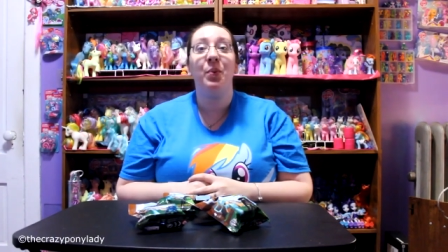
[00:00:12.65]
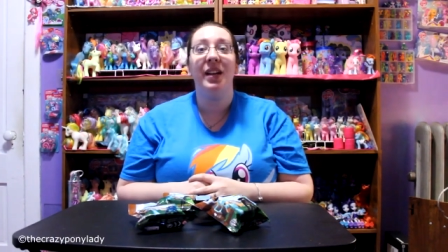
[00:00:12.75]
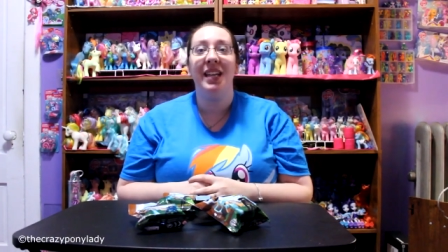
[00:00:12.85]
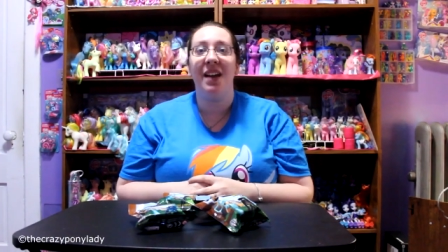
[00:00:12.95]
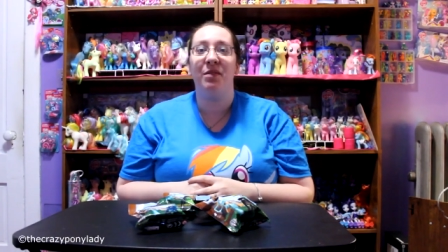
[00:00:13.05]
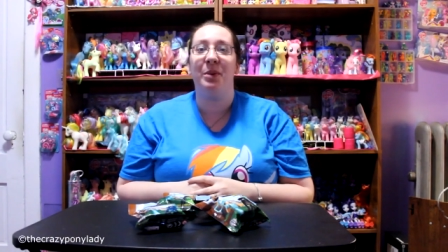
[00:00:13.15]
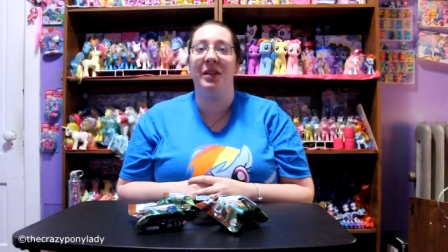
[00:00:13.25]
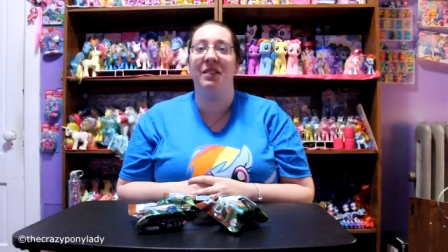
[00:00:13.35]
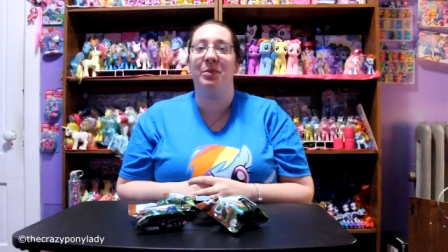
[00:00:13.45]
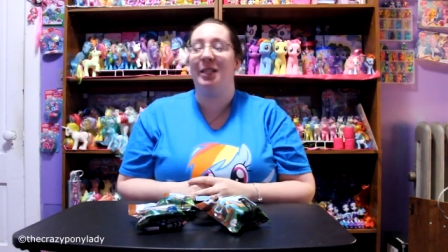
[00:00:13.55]
everyone, every
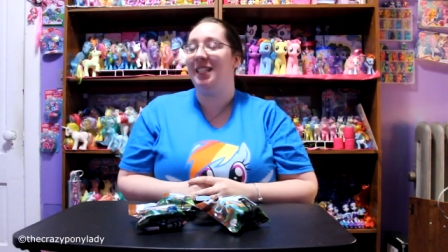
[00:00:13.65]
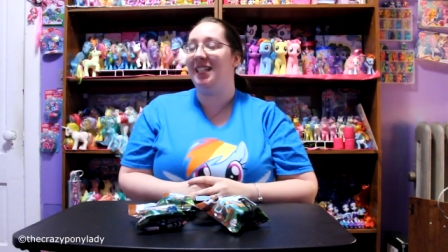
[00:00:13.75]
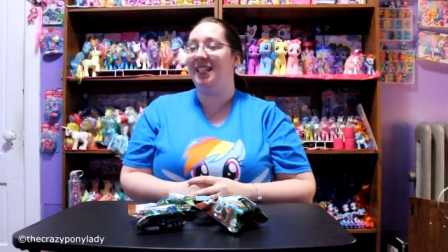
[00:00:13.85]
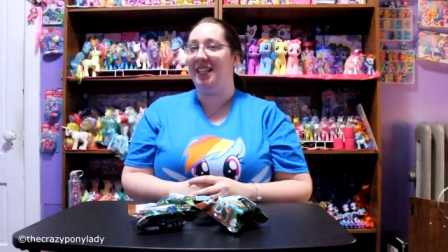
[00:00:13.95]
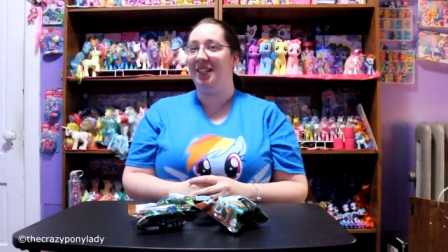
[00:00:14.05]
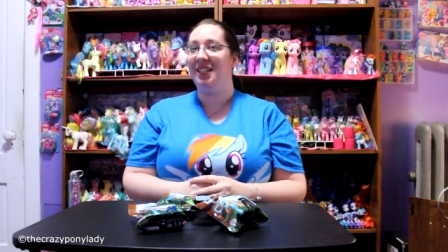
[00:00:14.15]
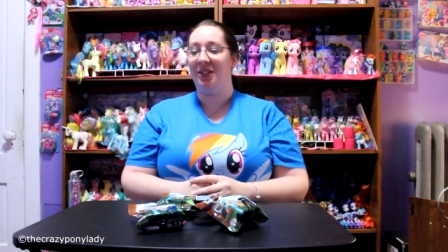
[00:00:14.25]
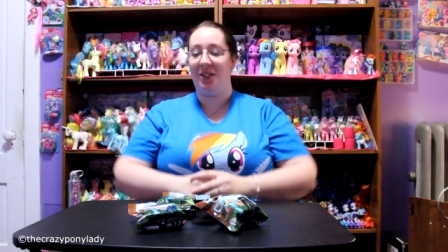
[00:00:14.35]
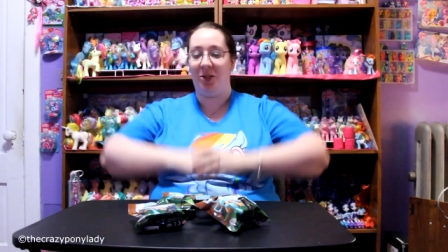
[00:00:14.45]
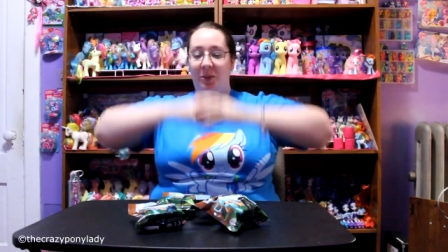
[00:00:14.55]
Pony person out there on
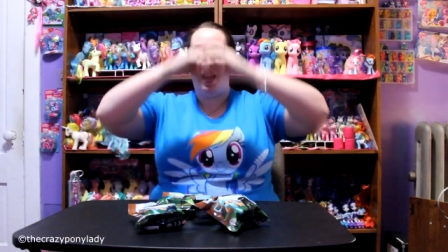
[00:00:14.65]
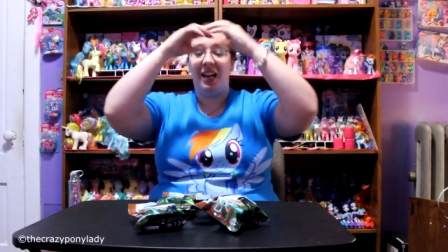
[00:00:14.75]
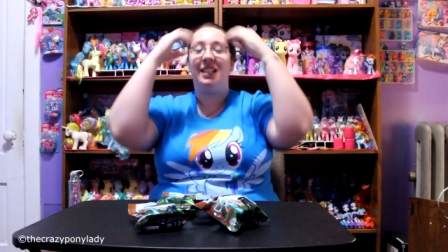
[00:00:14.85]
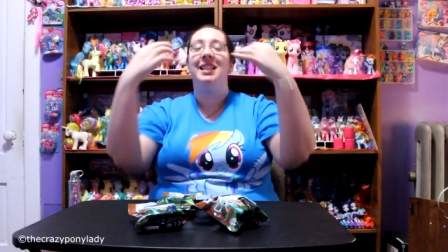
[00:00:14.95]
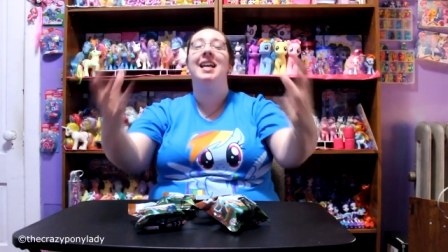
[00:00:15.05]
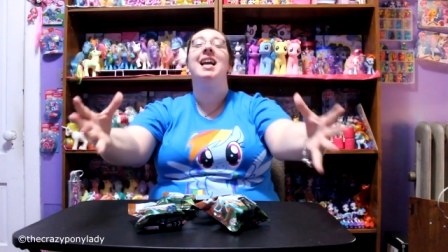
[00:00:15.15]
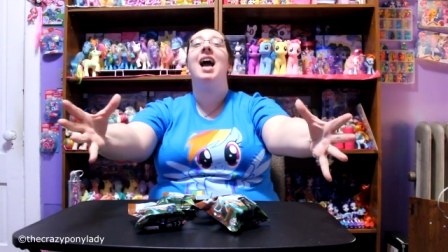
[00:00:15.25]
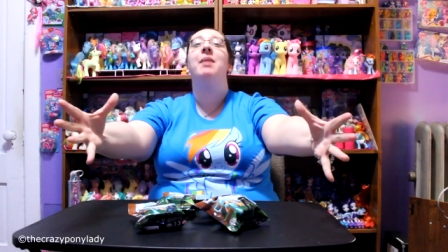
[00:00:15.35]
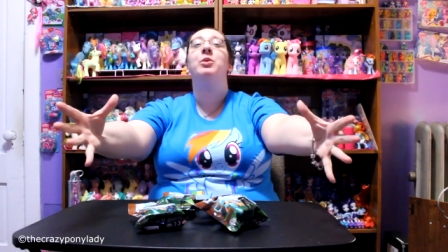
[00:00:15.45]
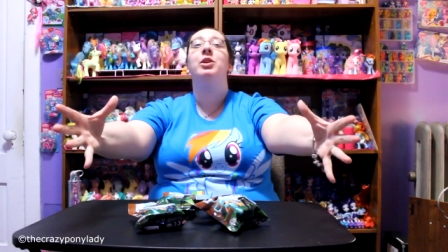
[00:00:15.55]
YouTube. Today
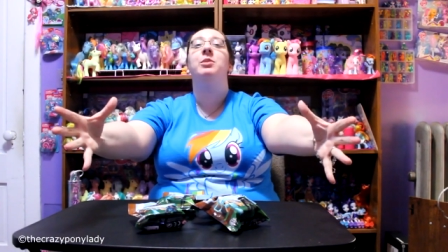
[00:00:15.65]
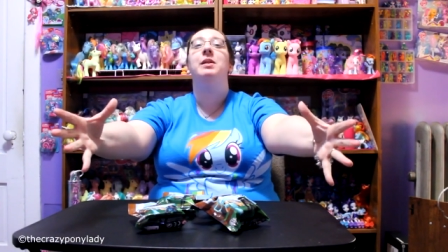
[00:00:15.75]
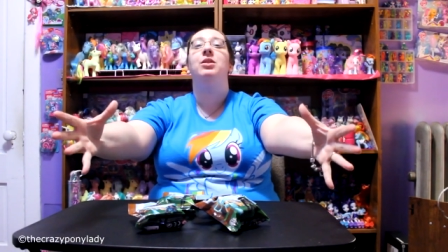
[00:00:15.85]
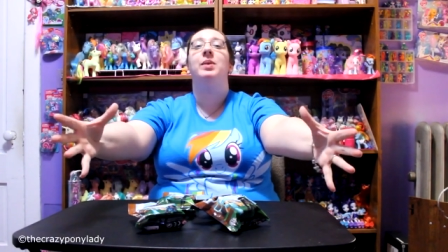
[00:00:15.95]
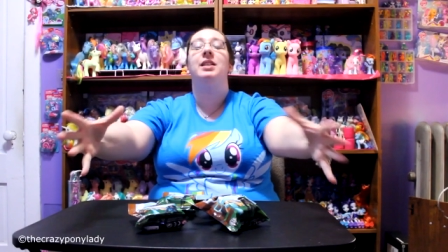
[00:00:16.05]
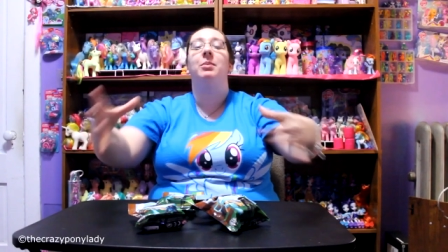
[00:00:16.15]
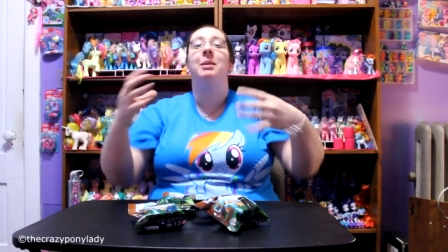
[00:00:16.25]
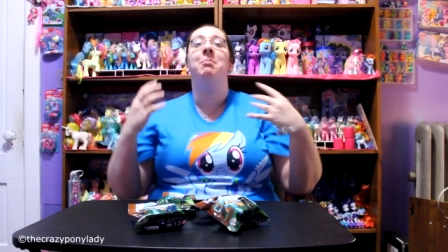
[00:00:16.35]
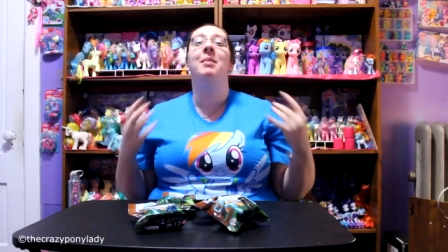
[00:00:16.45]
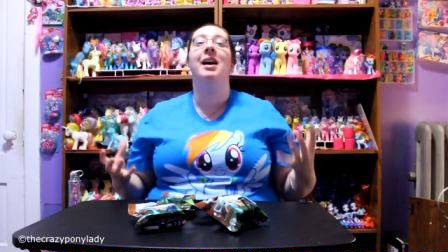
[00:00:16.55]
I'm going to be doing
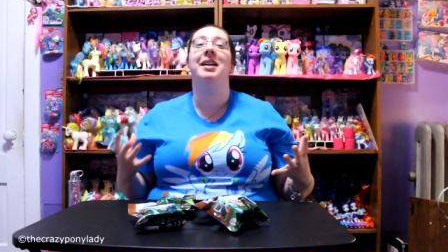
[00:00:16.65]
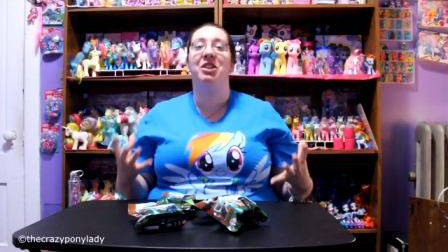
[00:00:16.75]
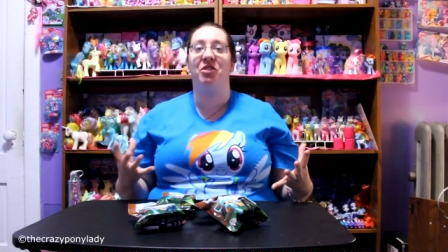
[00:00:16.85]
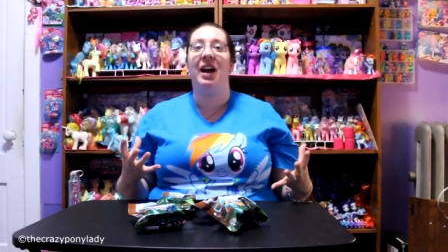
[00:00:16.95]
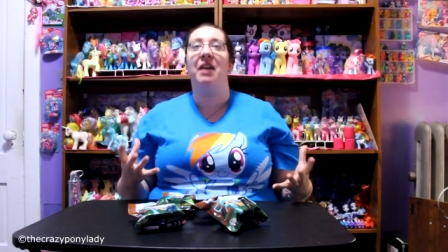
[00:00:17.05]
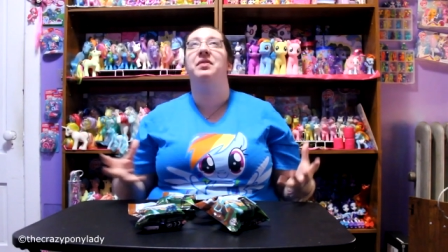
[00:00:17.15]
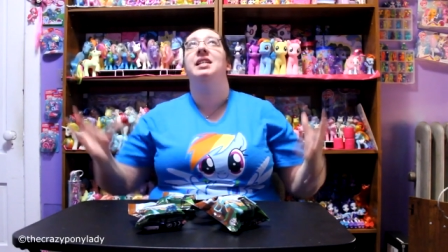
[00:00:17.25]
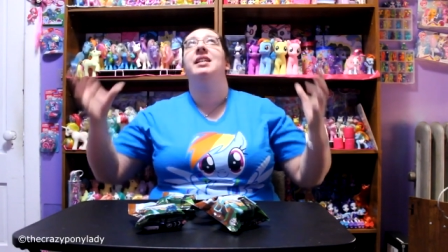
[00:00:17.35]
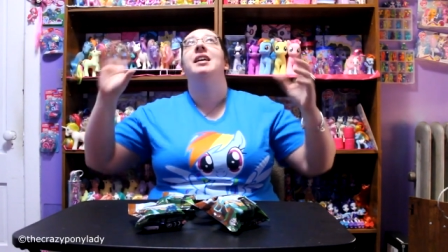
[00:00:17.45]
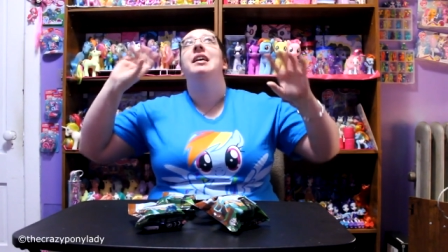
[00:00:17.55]
something
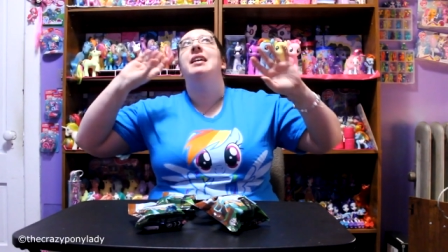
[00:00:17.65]
Minecrafty.